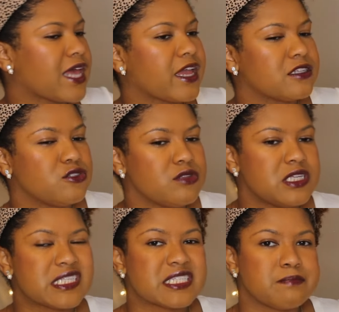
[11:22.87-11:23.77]
like do
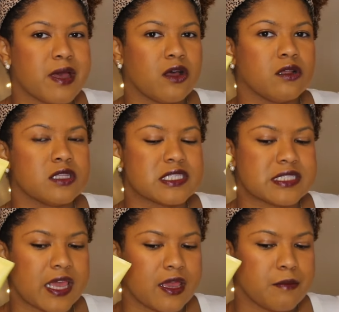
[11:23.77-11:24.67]
these smell the
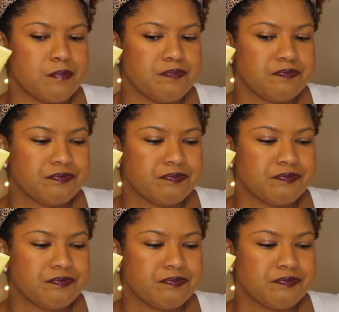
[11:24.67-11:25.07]
same?